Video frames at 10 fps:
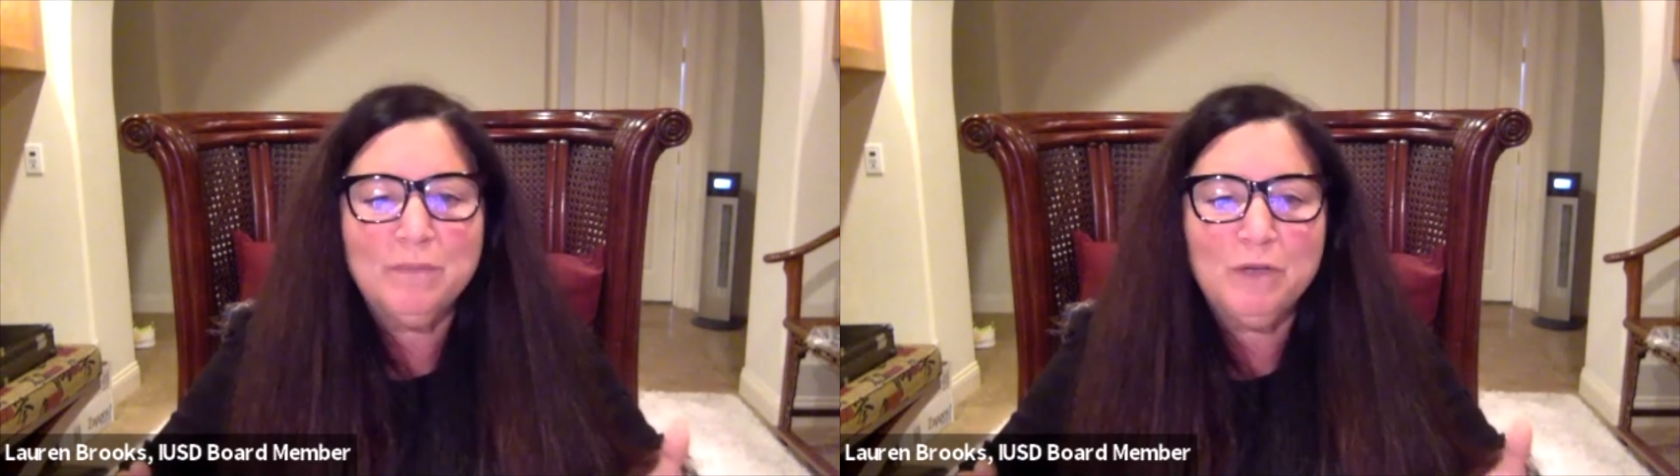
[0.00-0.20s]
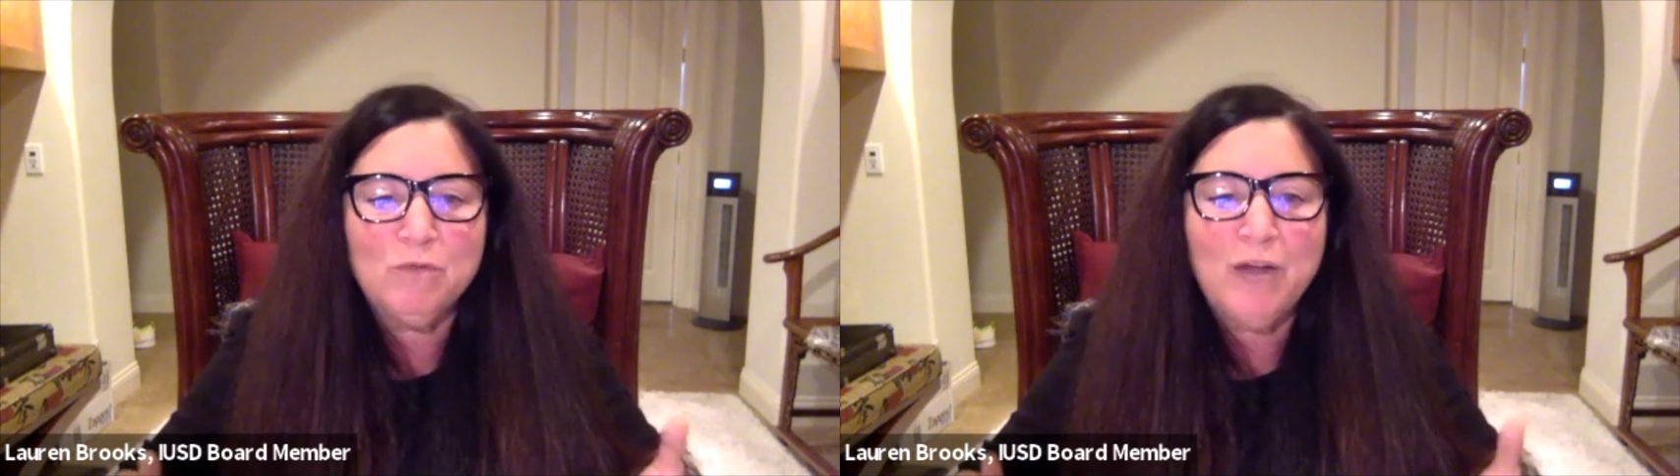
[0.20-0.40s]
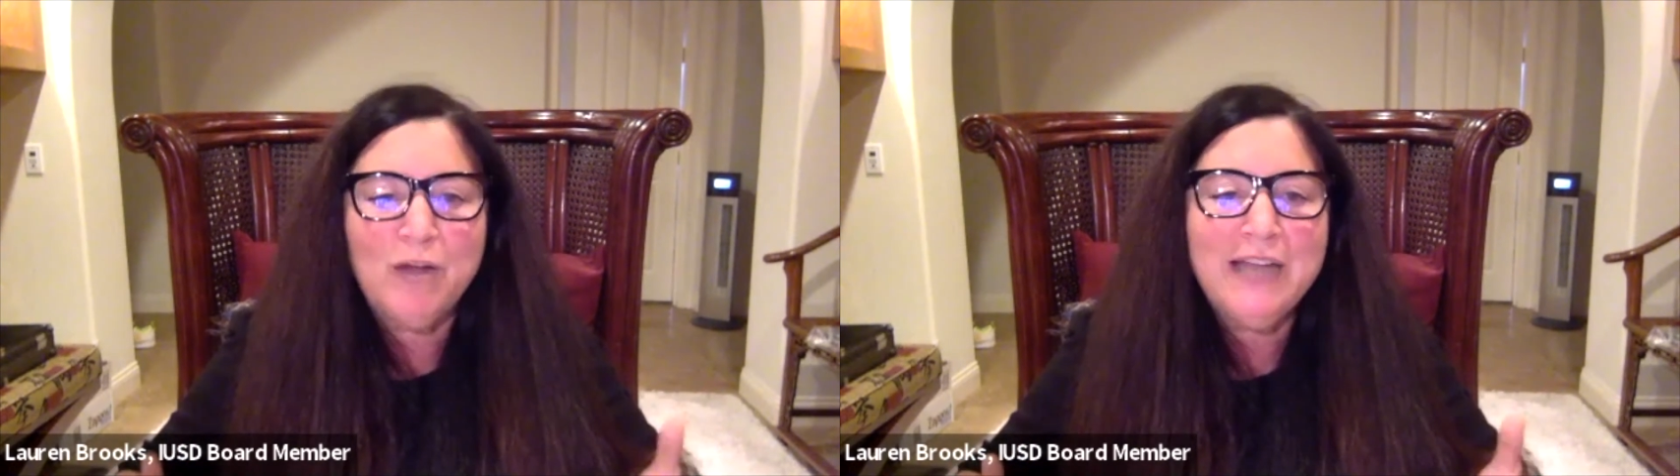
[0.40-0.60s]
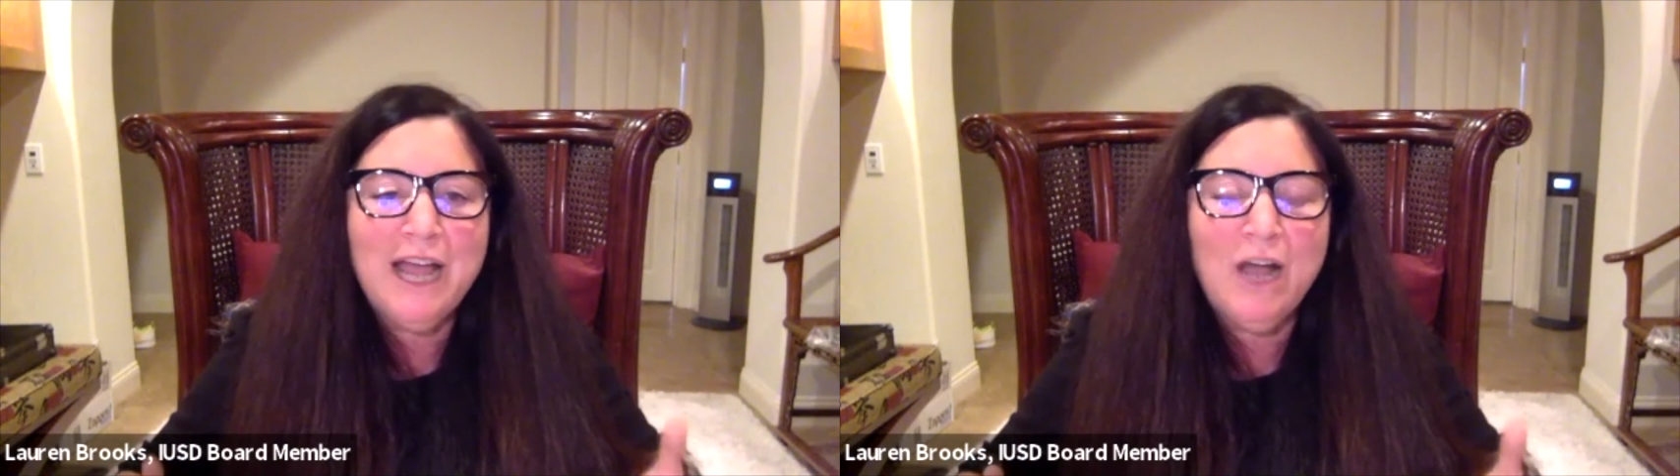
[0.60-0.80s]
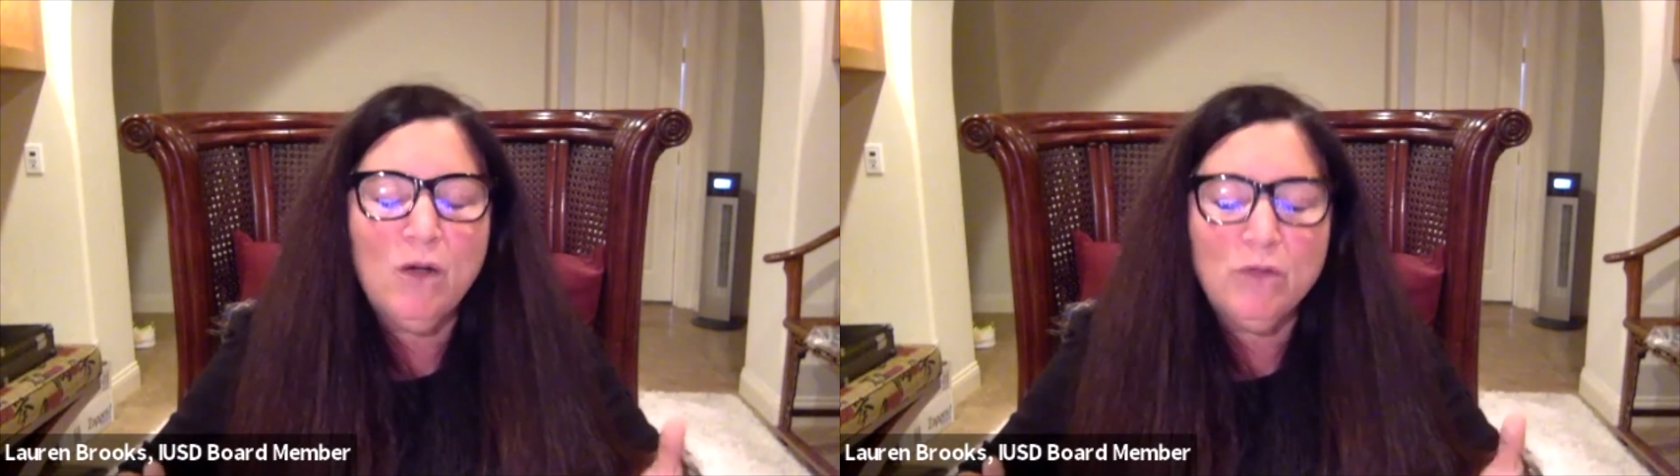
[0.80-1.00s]
but right
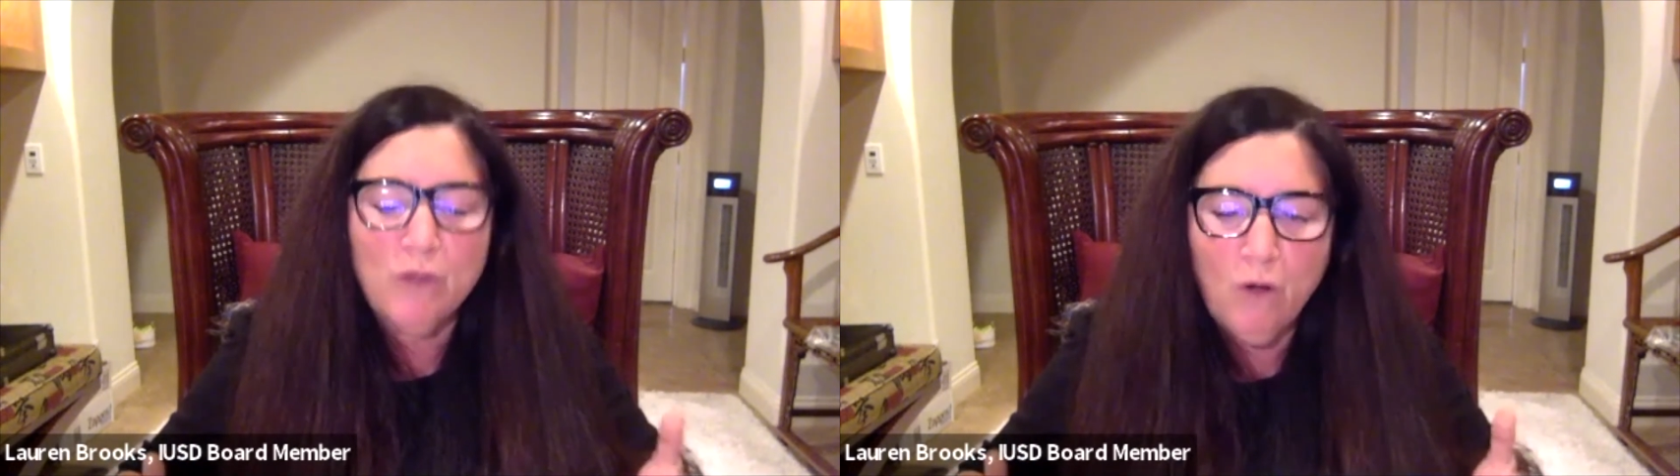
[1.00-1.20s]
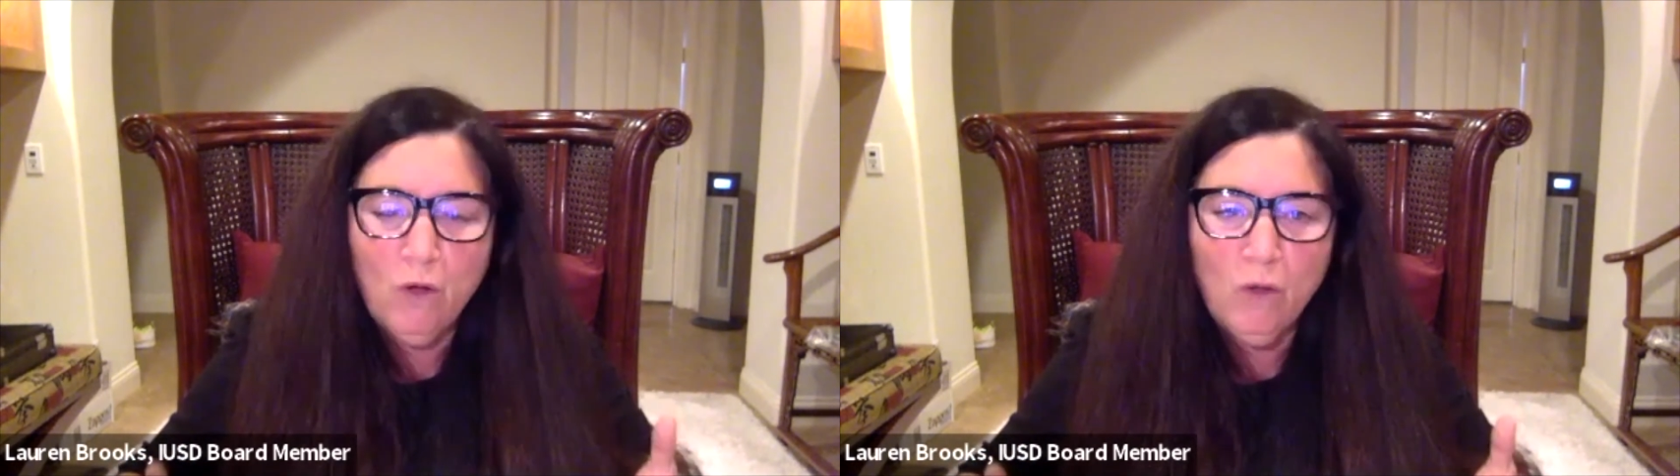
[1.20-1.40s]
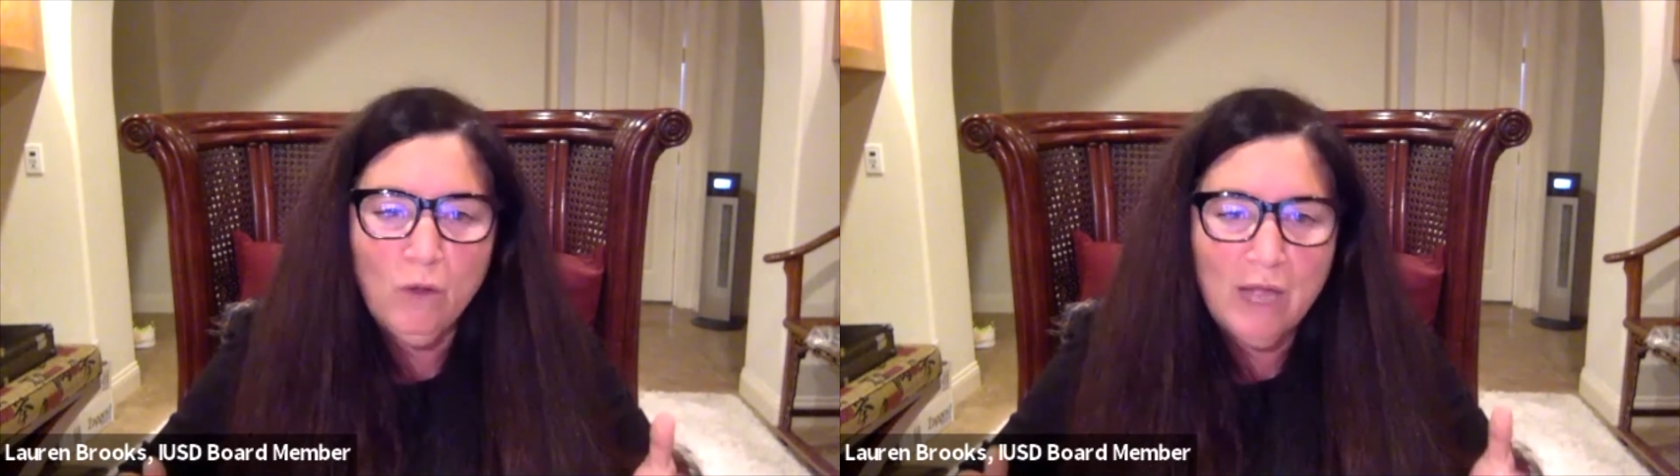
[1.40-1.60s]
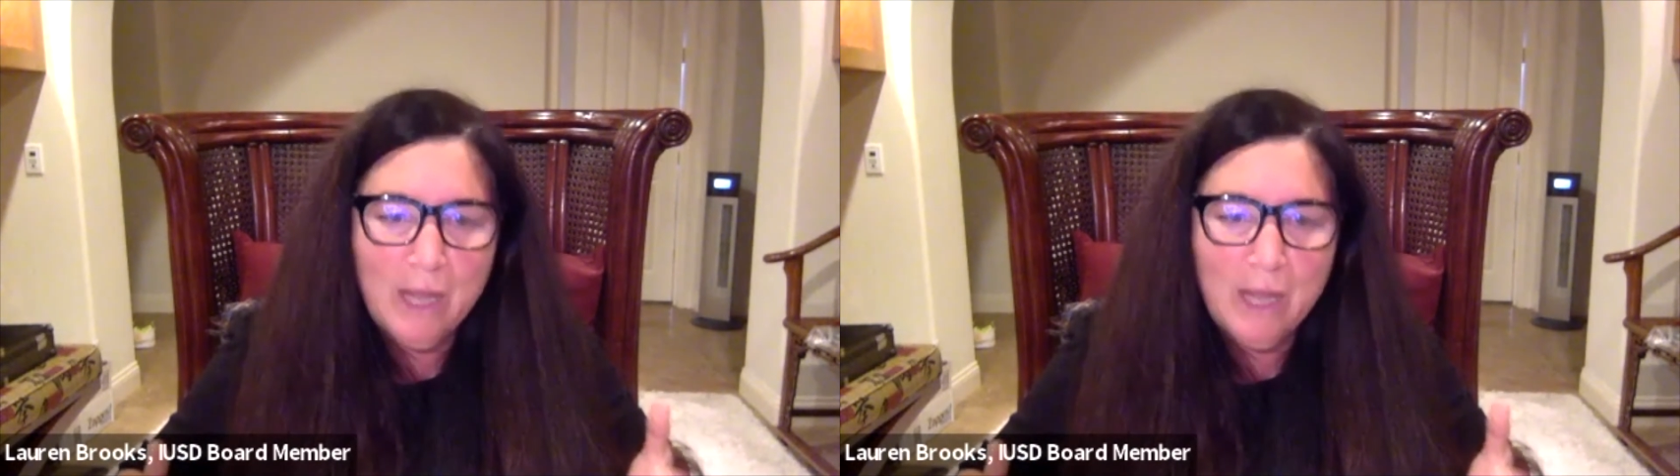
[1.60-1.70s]
now the whole